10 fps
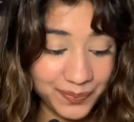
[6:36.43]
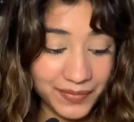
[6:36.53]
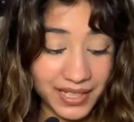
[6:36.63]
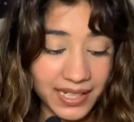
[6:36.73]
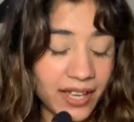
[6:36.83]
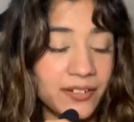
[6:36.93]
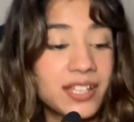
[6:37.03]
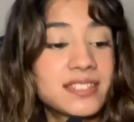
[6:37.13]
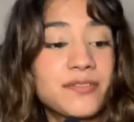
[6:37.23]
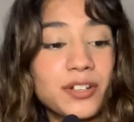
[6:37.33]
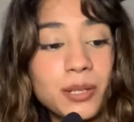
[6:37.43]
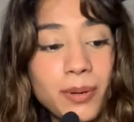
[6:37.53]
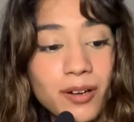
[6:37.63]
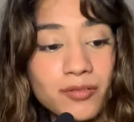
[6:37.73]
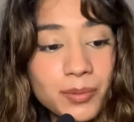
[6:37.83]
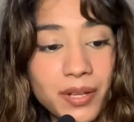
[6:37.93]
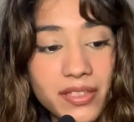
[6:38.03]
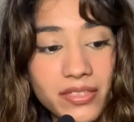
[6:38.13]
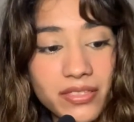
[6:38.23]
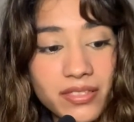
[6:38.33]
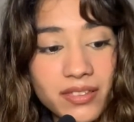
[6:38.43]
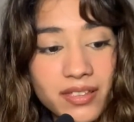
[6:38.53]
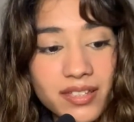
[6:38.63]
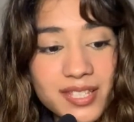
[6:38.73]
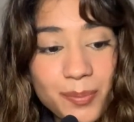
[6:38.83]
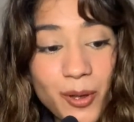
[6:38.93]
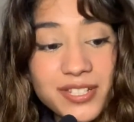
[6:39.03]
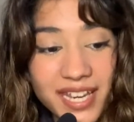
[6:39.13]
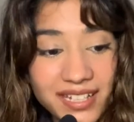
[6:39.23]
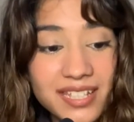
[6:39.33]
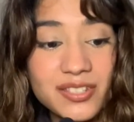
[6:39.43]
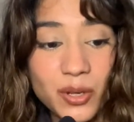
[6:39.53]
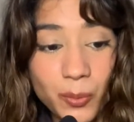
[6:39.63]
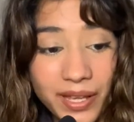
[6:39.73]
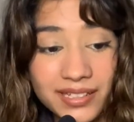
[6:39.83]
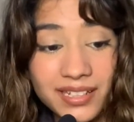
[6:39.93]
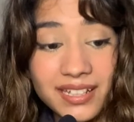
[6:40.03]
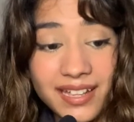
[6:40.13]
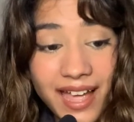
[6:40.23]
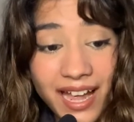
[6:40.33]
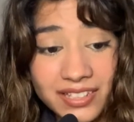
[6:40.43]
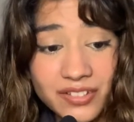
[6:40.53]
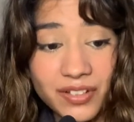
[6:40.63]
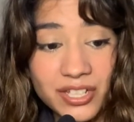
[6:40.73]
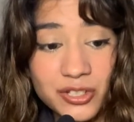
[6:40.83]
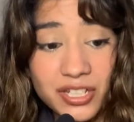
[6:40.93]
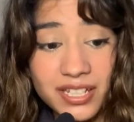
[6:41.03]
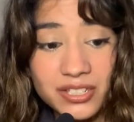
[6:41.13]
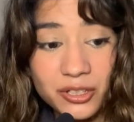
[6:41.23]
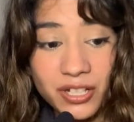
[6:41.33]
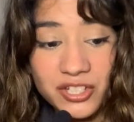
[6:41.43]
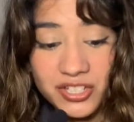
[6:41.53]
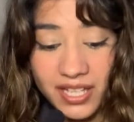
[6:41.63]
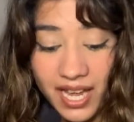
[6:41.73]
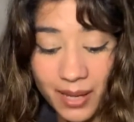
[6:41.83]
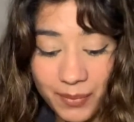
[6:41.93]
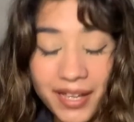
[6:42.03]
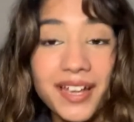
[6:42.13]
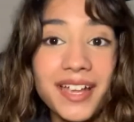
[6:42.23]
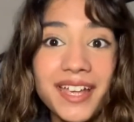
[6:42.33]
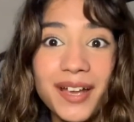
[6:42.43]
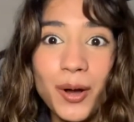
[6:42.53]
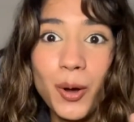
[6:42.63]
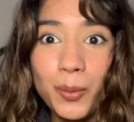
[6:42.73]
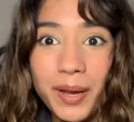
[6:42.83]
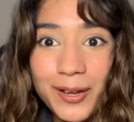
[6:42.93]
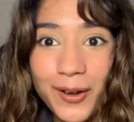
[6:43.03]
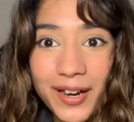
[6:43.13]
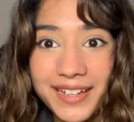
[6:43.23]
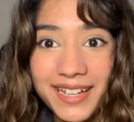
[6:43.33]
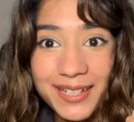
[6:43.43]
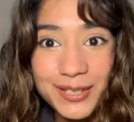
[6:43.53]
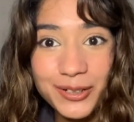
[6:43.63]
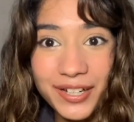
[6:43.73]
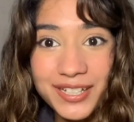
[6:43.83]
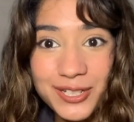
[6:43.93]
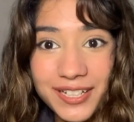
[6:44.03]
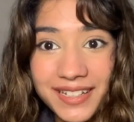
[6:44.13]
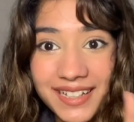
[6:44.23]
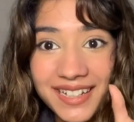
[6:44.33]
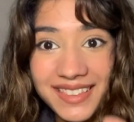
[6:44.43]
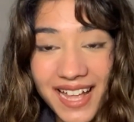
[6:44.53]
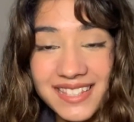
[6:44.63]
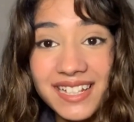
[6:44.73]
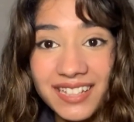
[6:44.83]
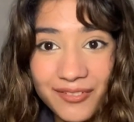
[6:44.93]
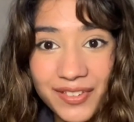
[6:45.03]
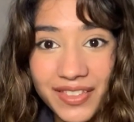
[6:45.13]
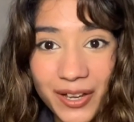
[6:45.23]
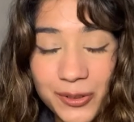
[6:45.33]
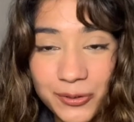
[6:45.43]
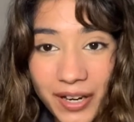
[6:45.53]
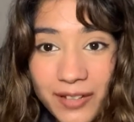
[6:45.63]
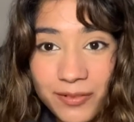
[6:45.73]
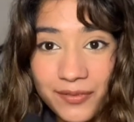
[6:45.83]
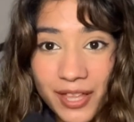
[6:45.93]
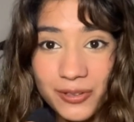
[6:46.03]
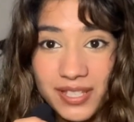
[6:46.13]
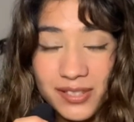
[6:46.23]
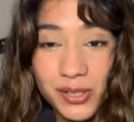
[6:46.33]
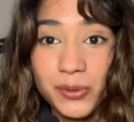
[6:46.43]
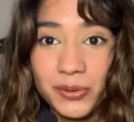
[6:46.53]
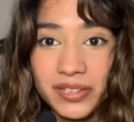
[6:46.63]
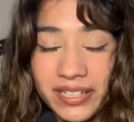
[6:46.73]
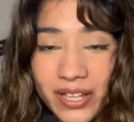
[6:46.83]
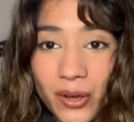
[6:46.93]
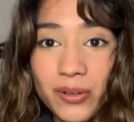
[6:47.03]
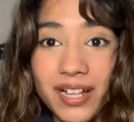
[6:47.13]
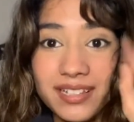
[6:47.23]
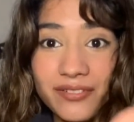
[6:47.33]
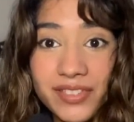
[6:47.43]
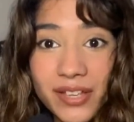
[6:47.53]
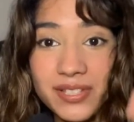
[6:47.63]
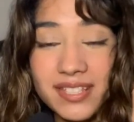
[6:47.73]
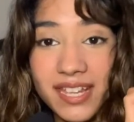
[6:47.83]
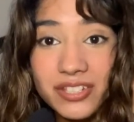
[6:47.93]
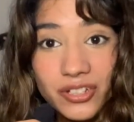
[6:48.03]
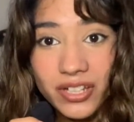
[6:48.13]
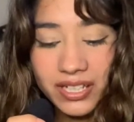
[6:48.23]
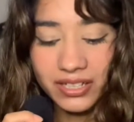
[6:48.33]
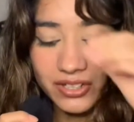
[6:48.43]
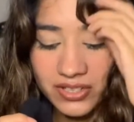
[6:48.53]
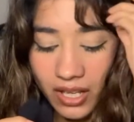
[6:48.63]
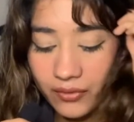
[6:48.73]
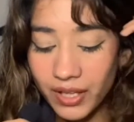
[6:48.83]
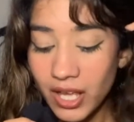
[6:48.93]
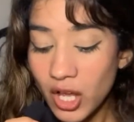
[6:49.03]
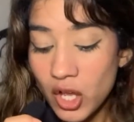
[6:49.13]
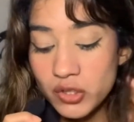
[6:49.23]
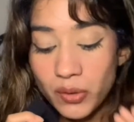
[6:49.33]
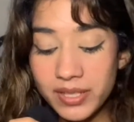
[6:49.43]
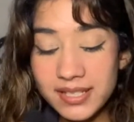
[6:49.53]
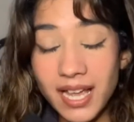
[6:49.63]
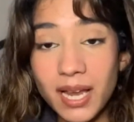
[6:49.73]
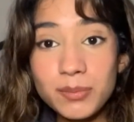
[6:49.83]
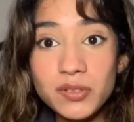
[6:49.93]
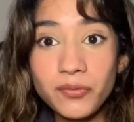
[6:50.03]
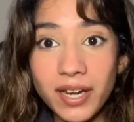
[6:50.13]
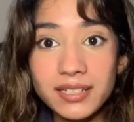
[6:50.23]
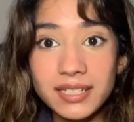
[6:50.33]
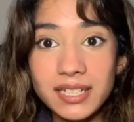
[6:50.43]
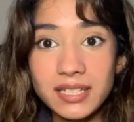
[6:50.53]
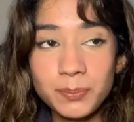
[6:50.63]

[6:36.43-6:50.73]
it's a very powerful month. Spontaneous awakening, activation, integration time. Oh my God, integration. That's 11th house, right? 5th house is you, Leo. 11th house is integrating yourself. So it's time to finally